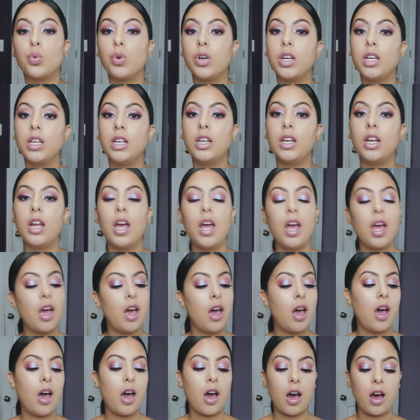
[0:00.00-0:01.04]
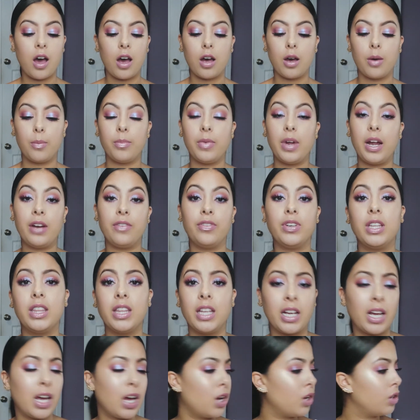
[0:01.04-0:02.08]
one.
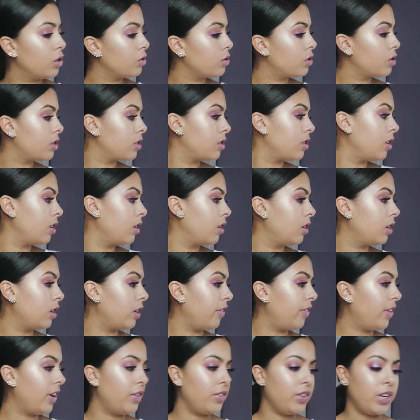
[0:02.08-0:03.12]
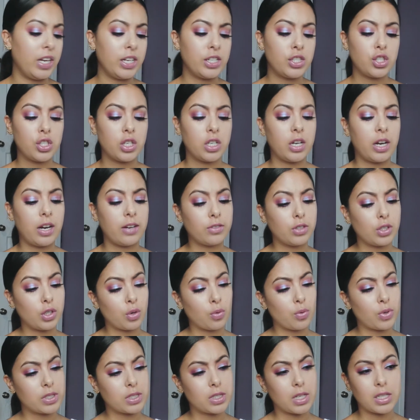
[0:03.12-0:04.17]
Everything else, the foundation after
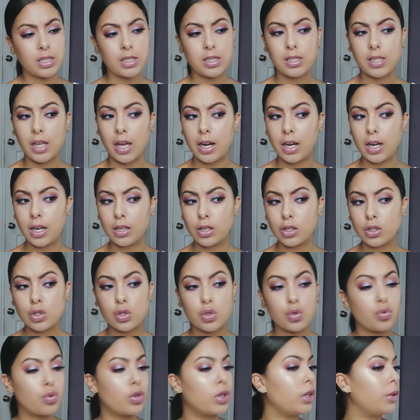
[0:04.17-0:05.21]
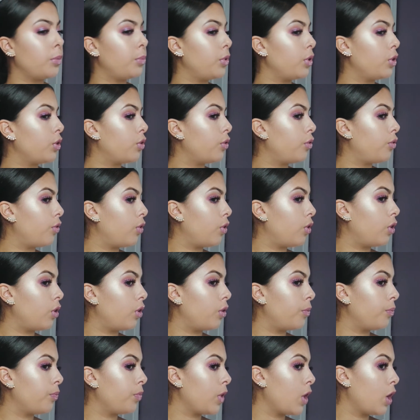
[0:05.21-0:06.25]
once I set it looks really
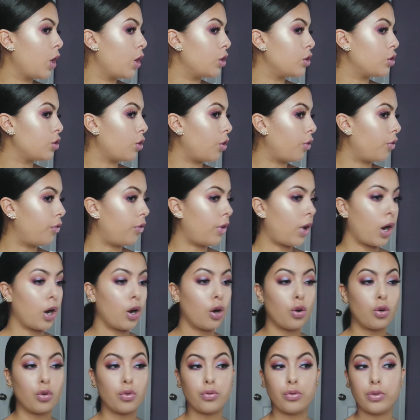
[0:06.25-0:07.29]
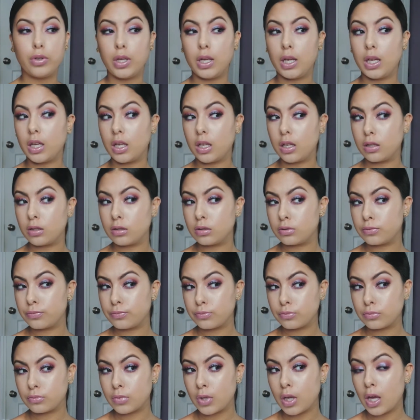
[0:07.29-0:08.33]
beautiful so far. Hopefully it
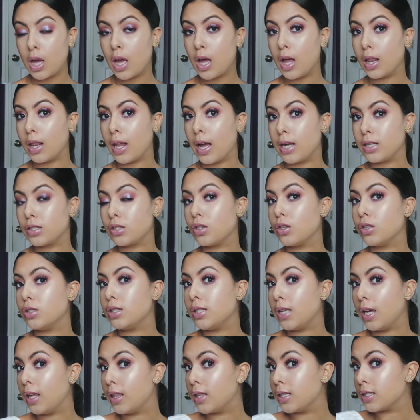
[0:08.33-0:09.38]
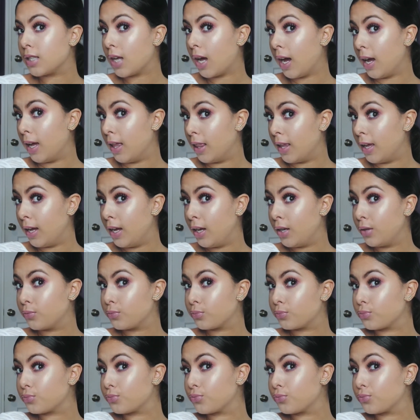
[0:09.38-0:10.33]
lasts all day. This highlight,